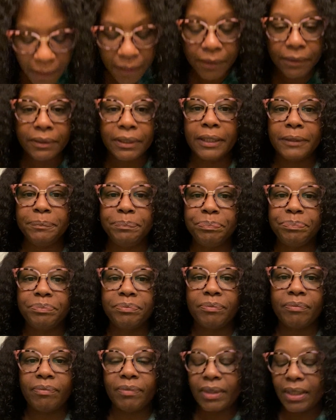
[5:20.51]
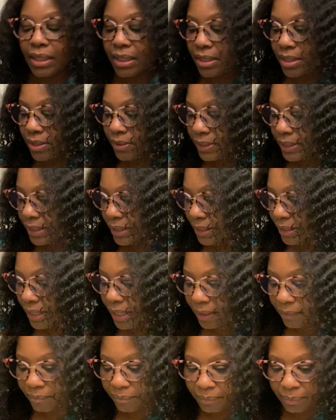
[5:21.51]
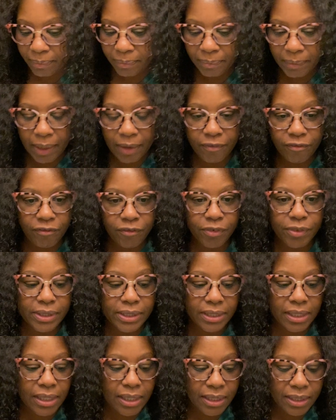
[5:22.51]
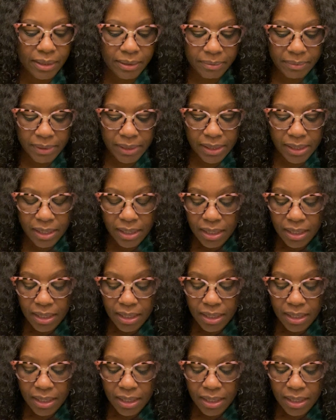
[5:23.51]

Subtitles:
Okay, so I did that about 4 times.